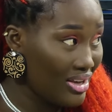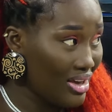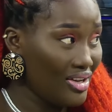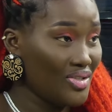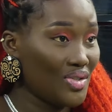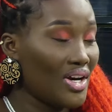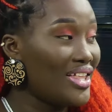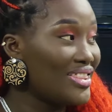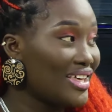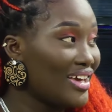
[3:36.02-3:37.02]
Yeah, it should
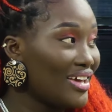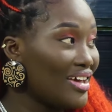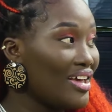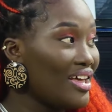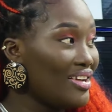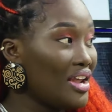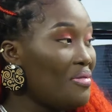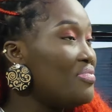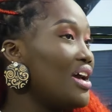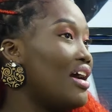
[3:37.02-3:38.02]
end there.
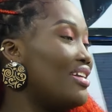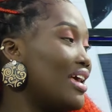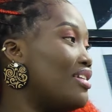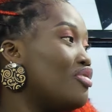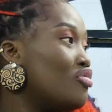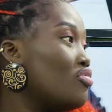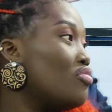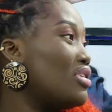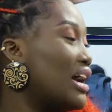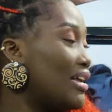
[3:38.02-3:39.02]
Maybe then.
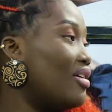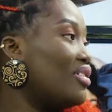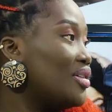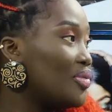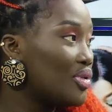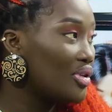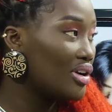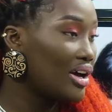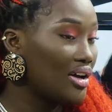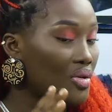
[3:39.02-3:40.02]
Guy down in the one,
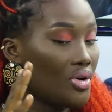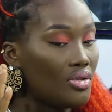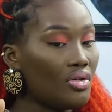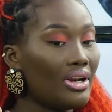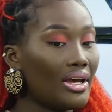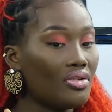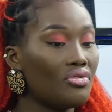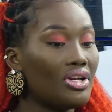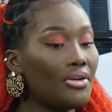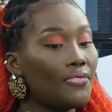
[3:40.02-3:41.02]
you were not like
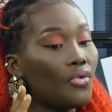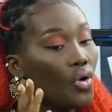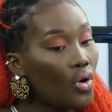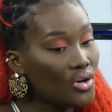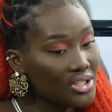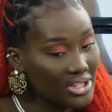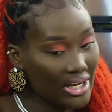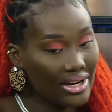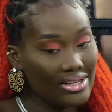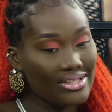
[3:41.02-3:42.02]
really focused,
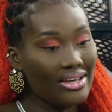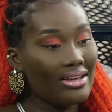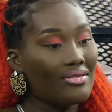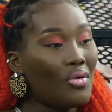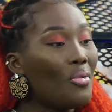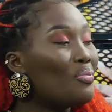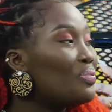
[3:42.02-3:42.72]
and I said, oh,